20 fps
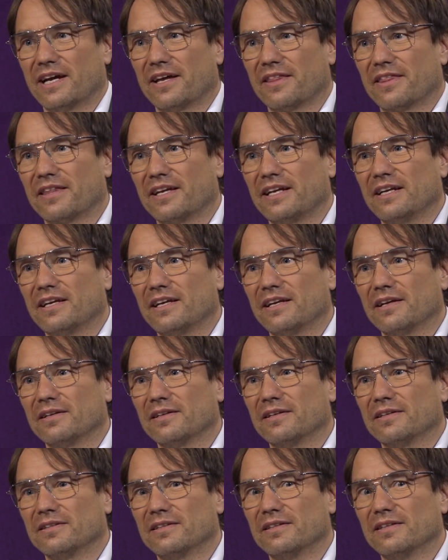I think
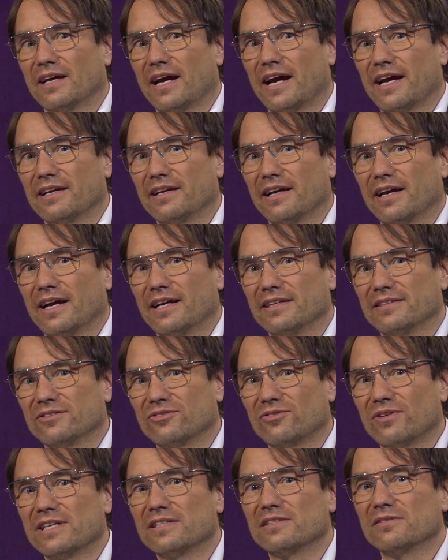I
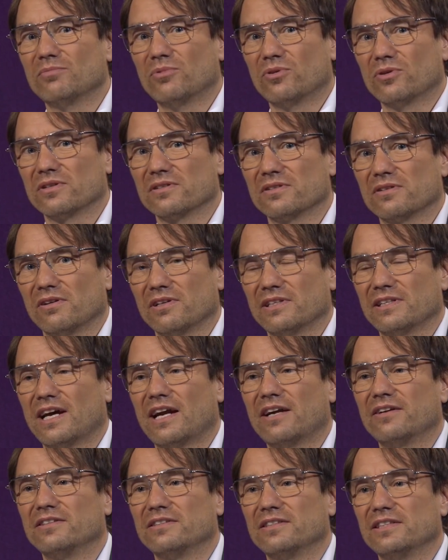stress more the
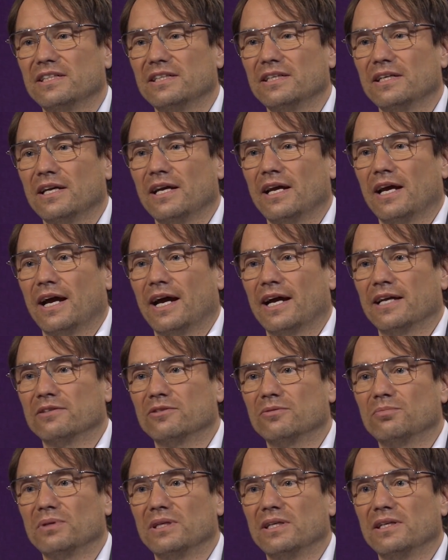solidarity, and
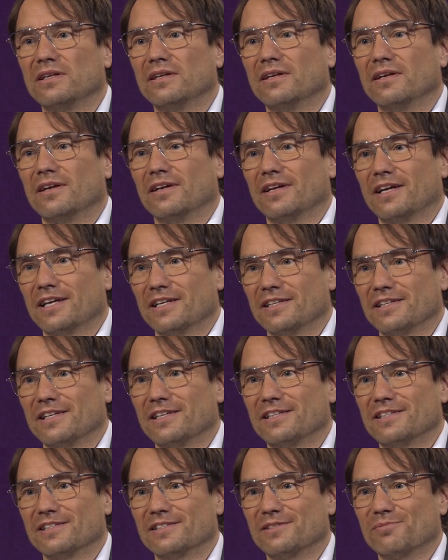to be,
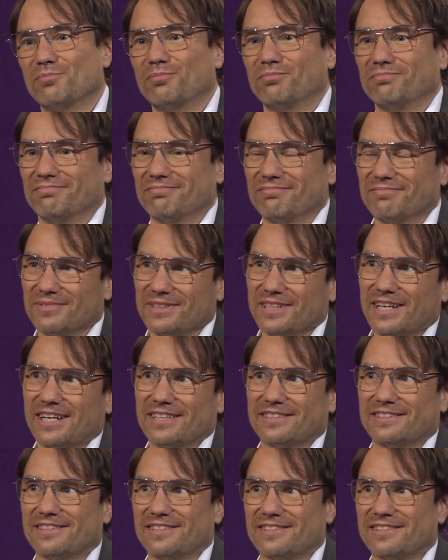it is,
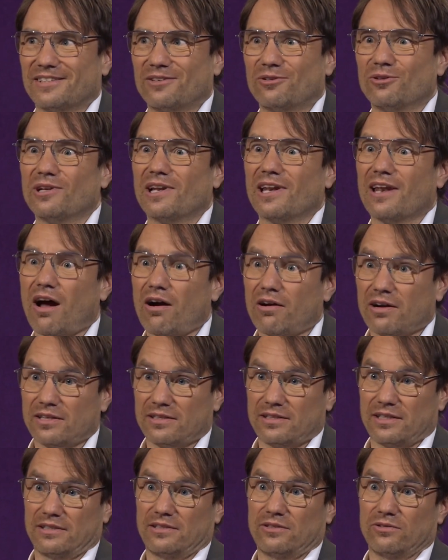yes, it's a good luck
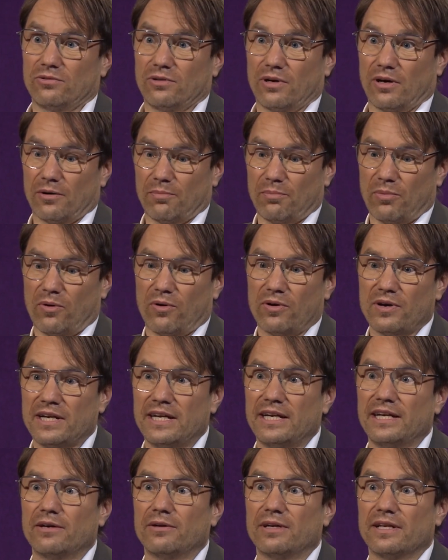that you are born
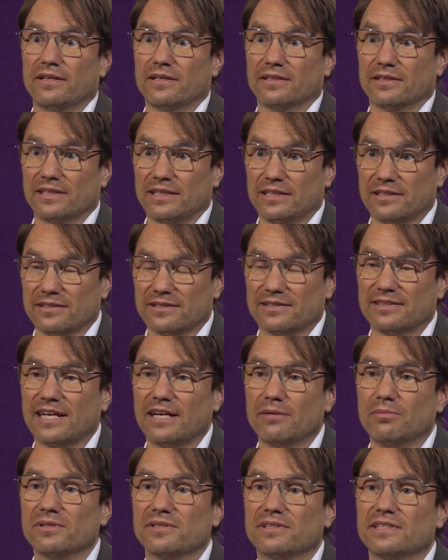here in a
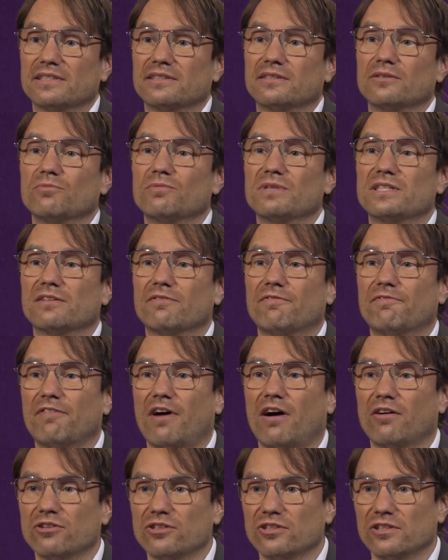stable system with a
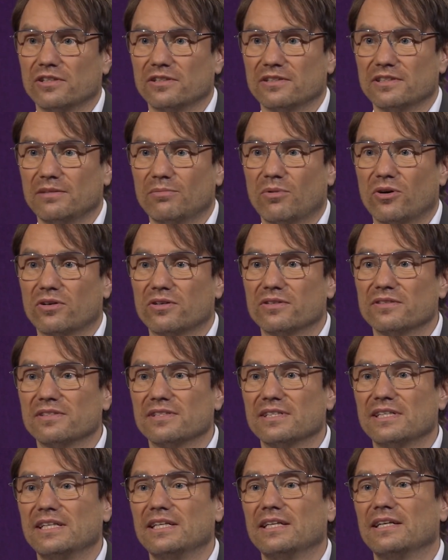functional
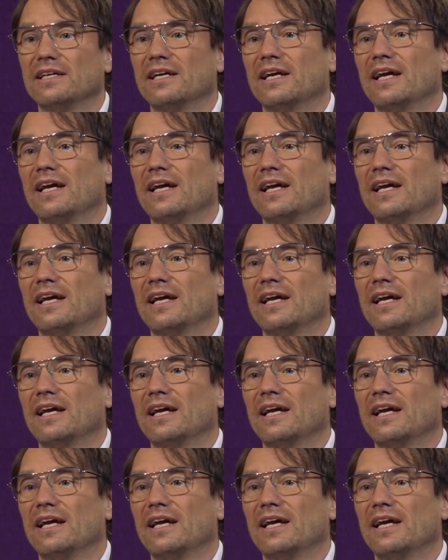democracy.